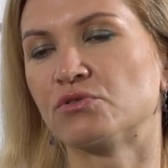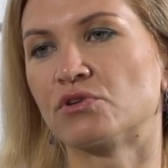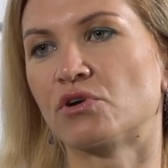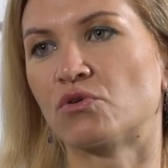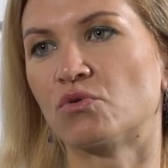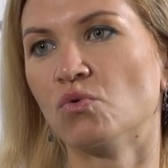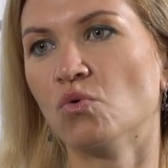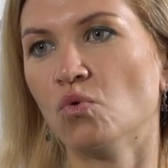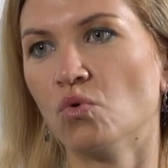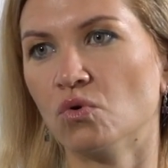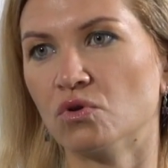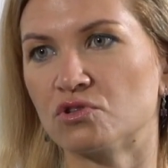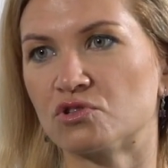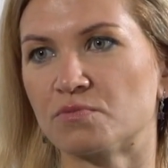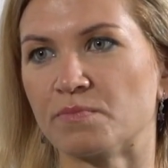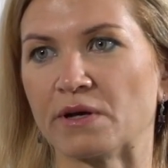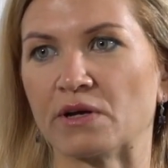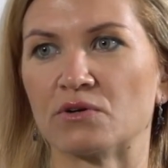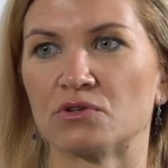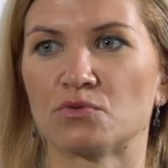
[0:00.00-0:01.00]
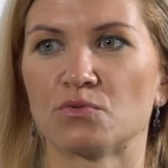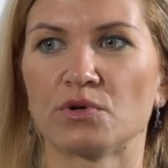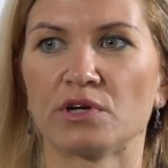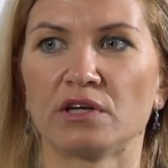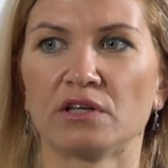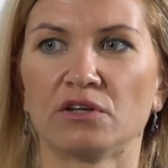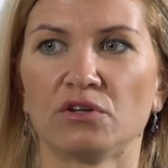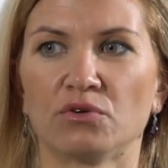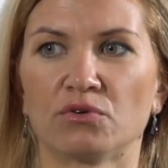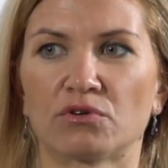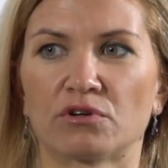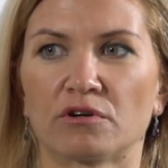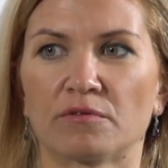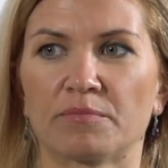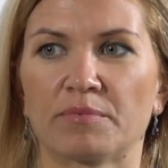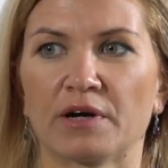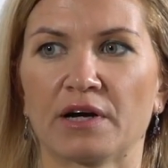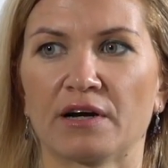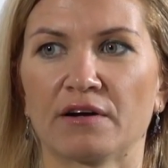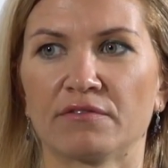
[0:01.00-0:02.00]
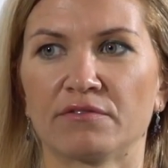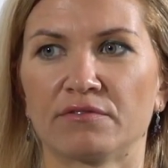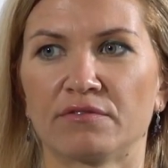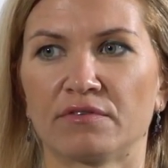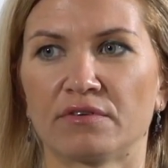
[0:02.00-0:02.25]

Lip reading: the rules, because we in Europe have